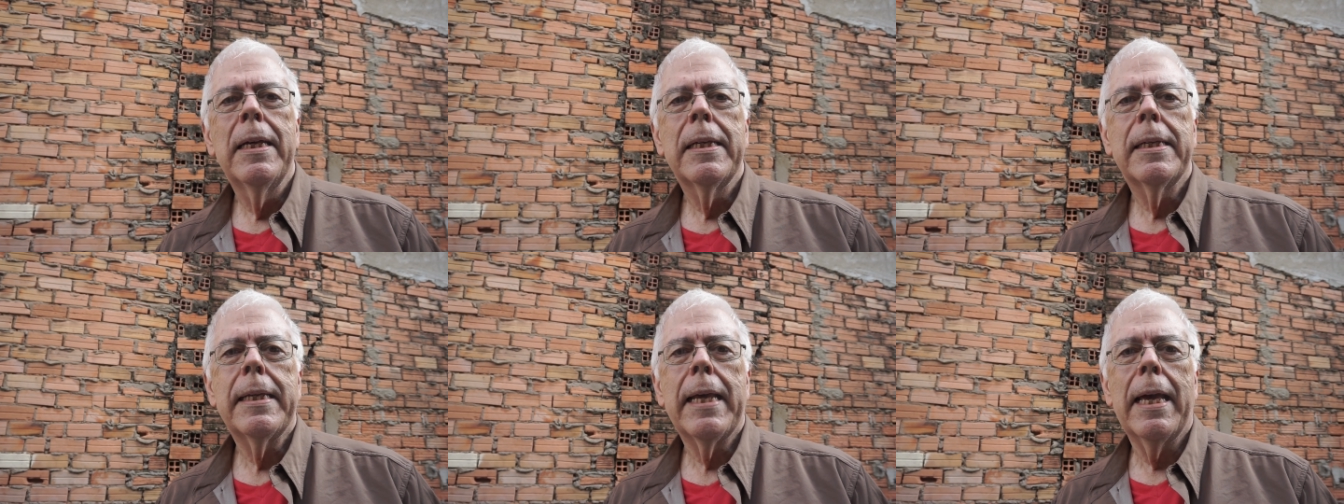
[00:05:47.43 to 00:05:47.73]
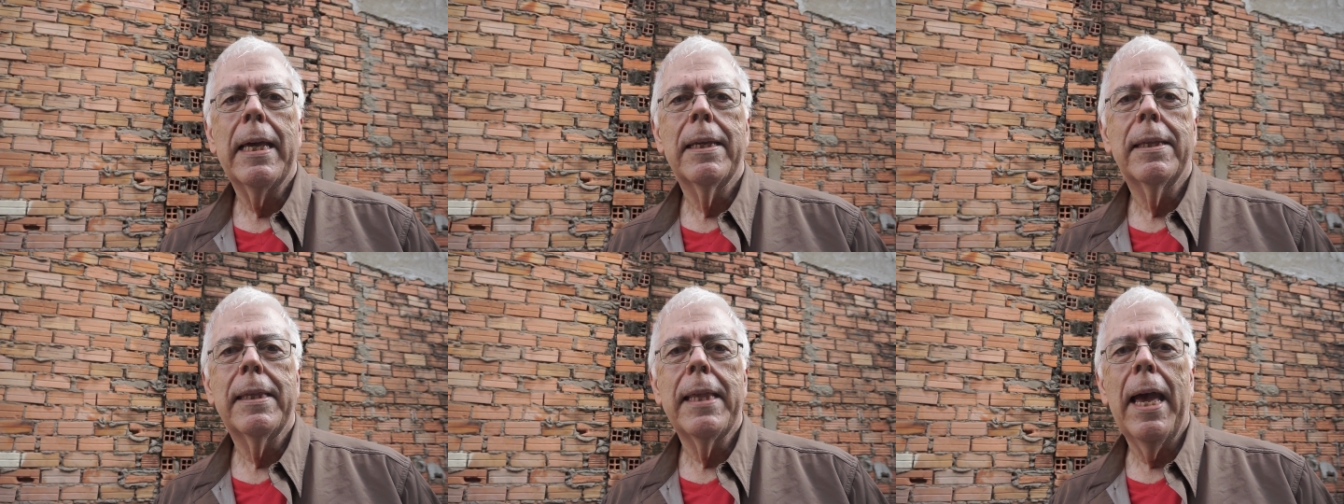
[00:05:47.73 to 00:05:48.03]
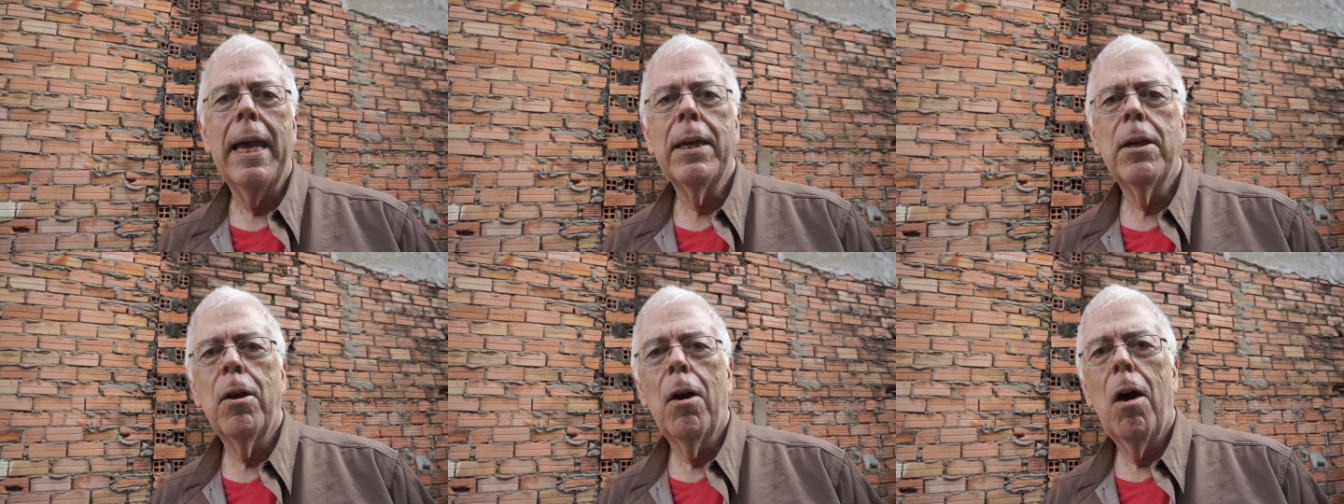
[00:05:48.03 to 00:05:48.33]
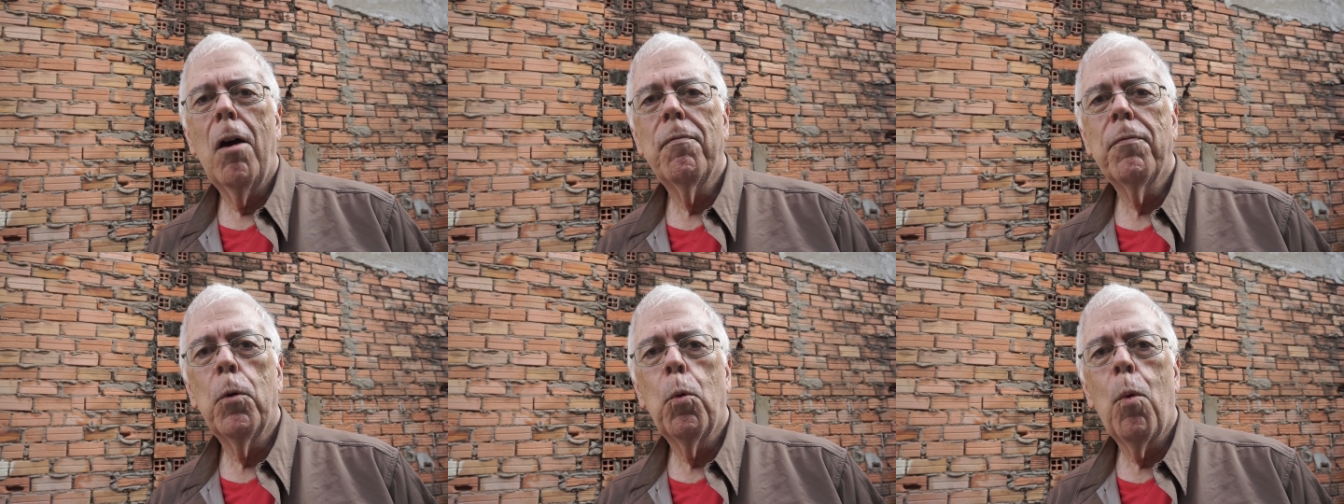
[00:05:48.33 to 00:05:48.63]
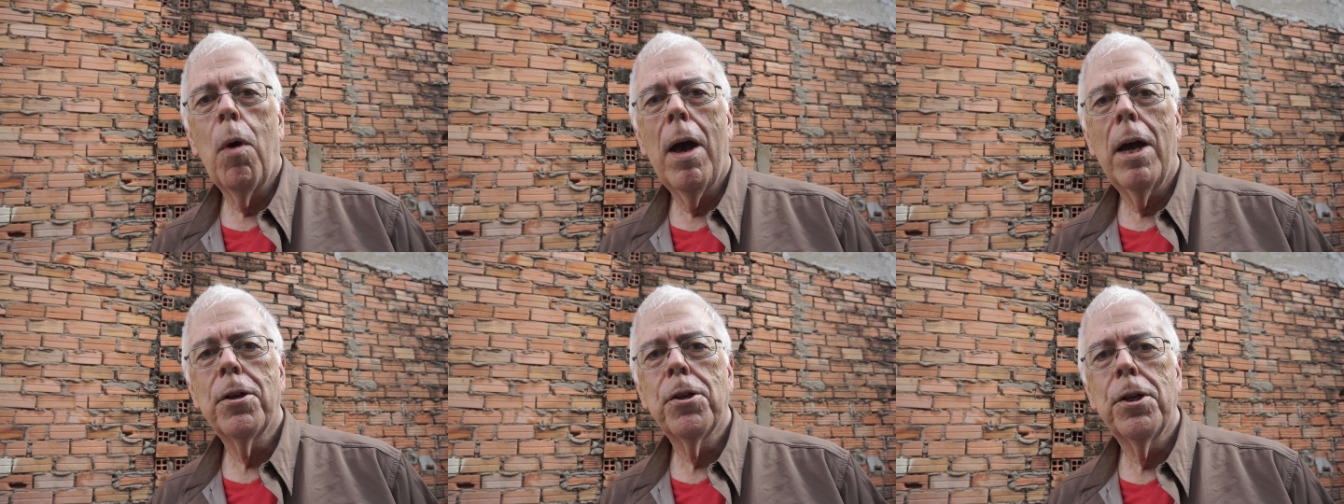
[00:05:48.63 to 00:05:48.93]
saying thank y'all for
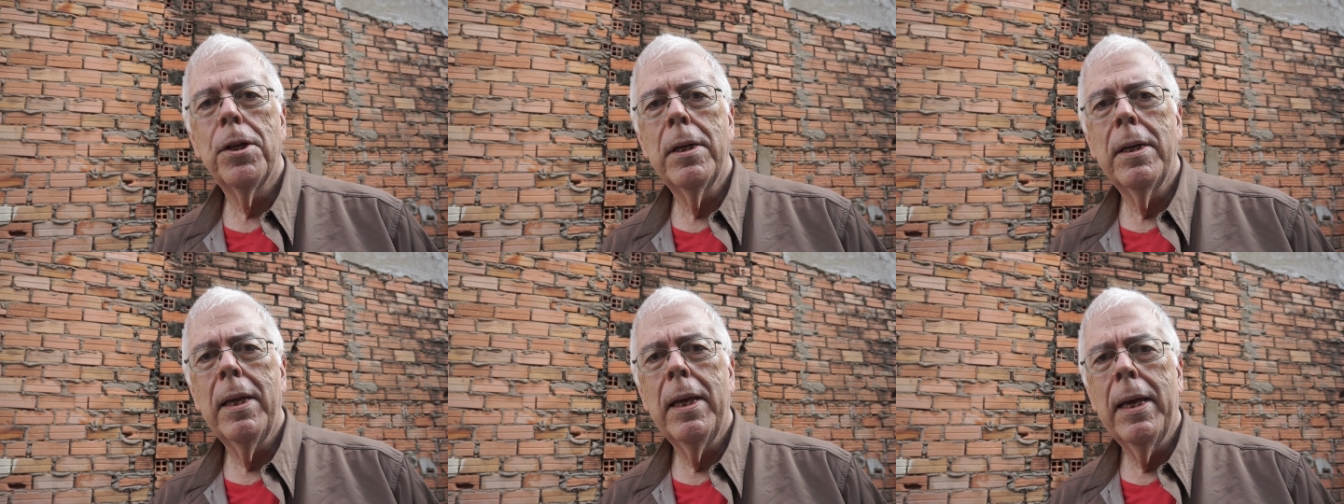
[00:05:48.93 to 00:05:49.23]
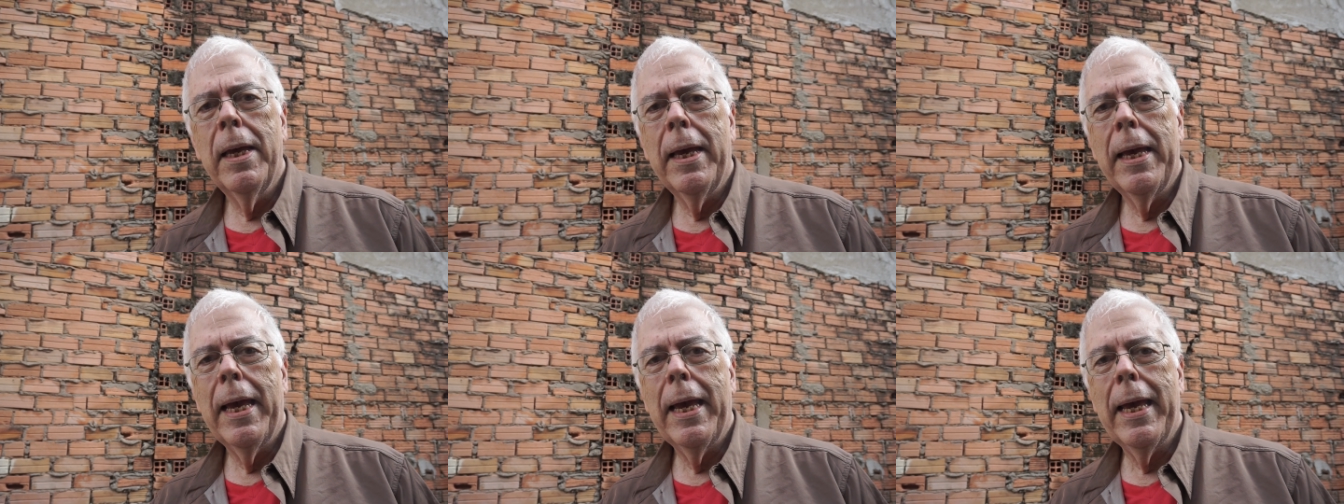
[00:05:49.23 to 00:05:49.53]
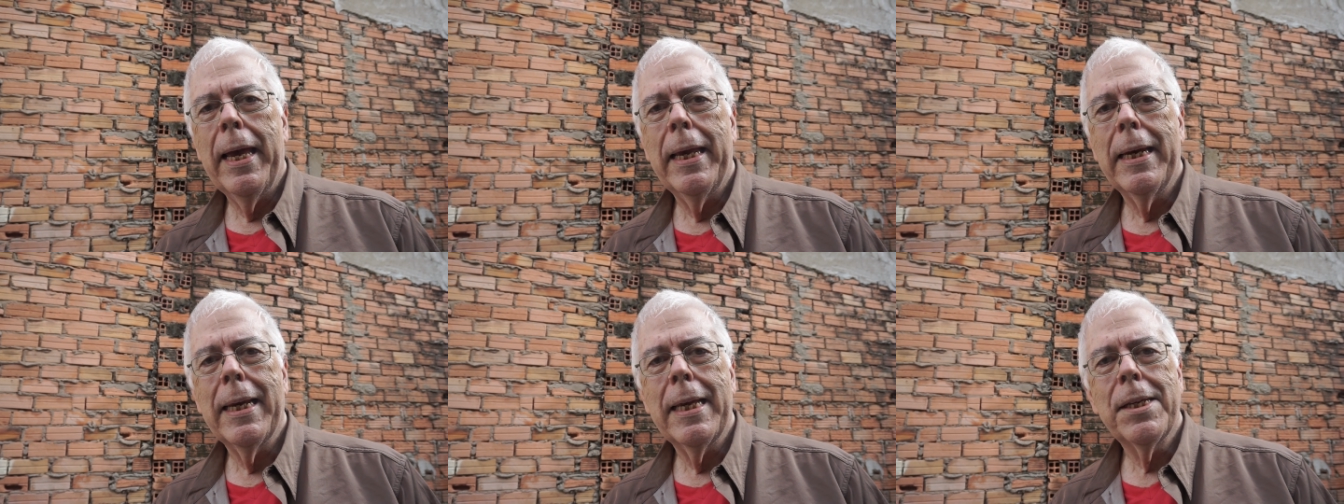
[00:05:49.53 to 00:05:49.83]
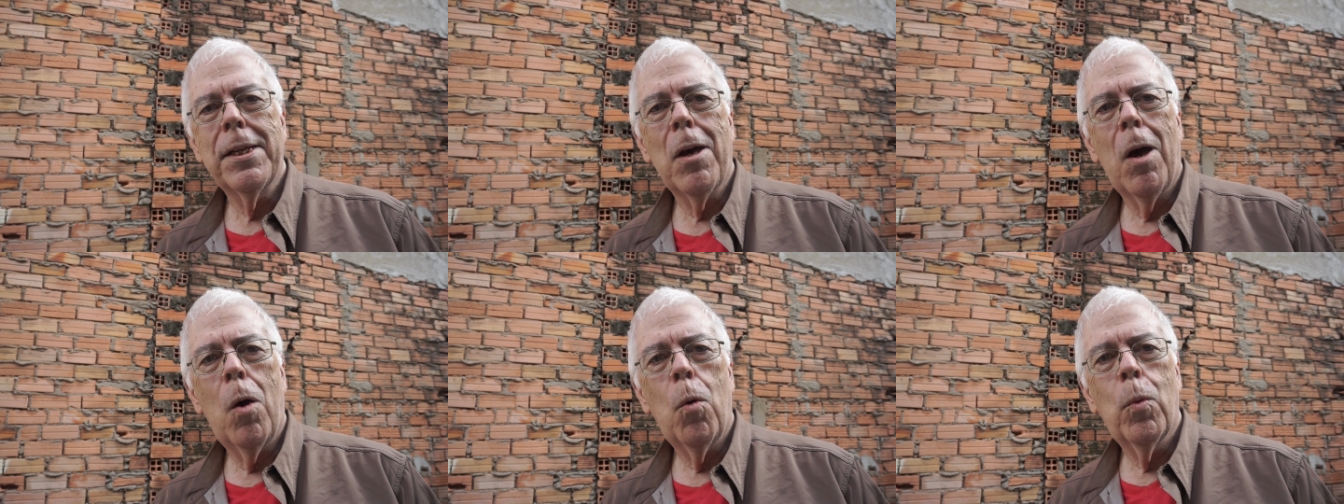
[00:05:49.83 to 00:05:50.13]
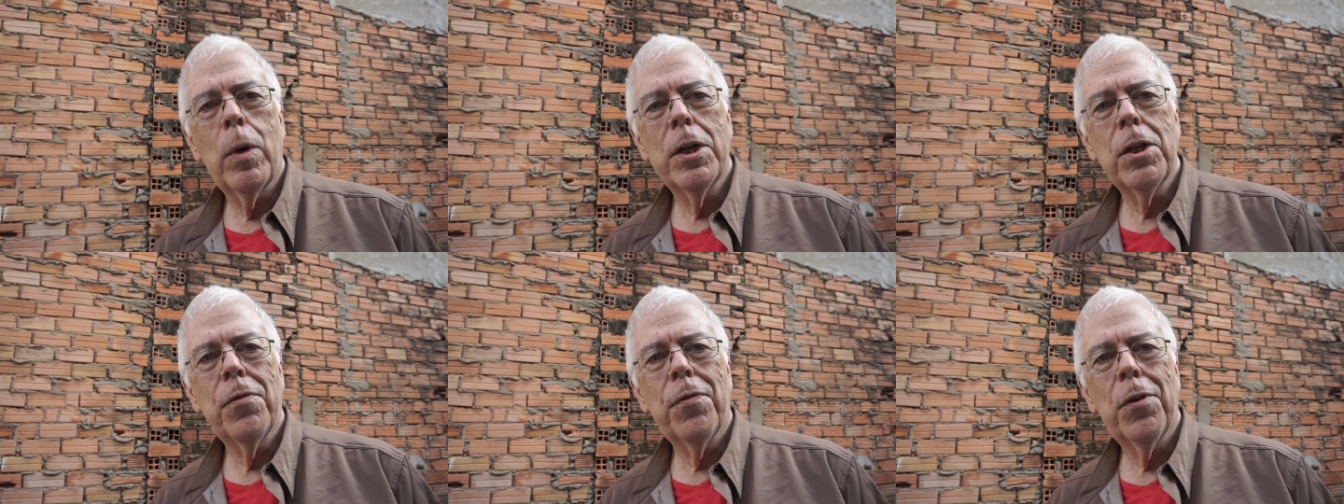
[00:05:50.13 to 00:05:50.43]
watching, and let's all
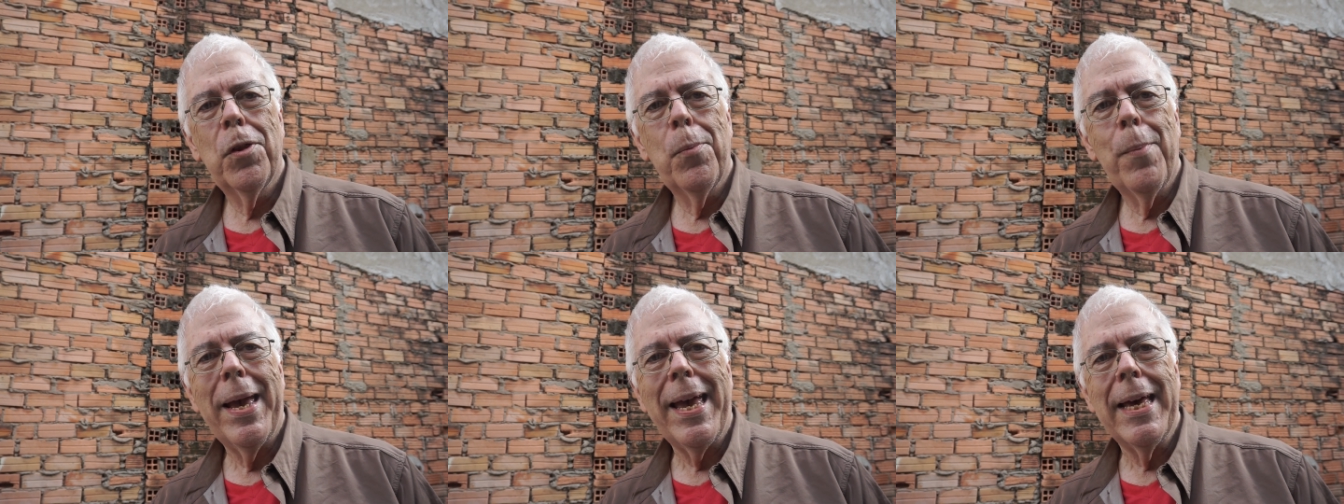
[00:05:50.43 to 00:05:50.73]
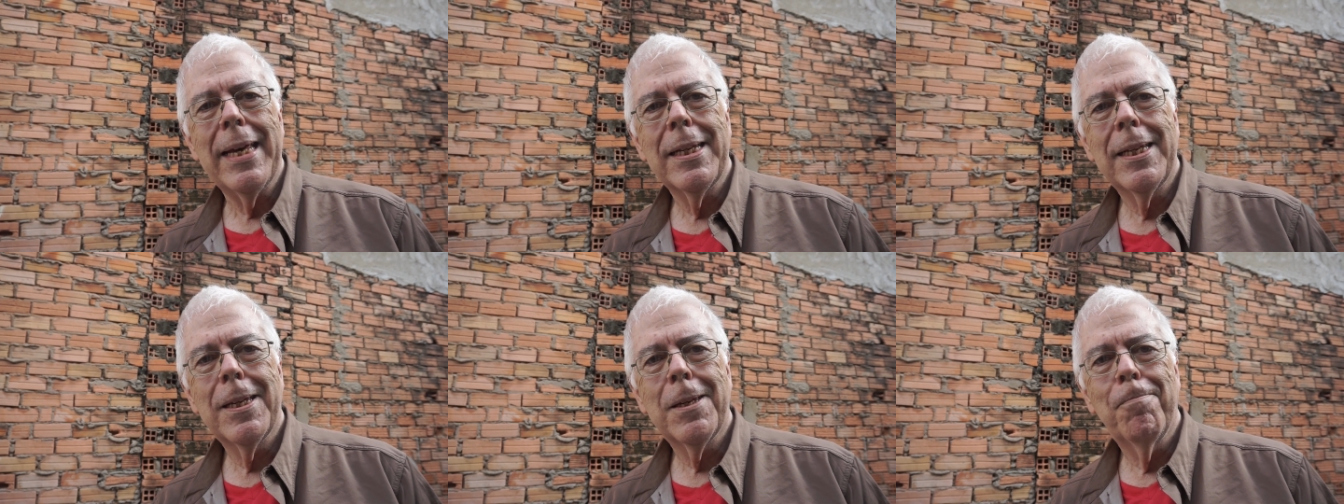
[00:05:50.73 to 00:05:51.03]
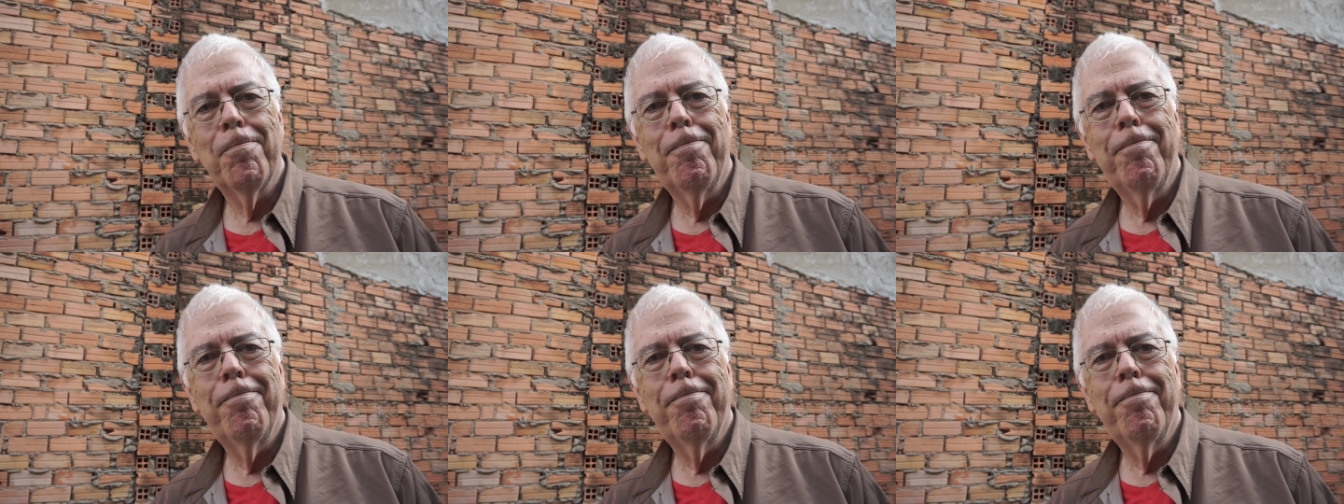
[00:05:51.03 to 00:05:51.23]
wish for the best.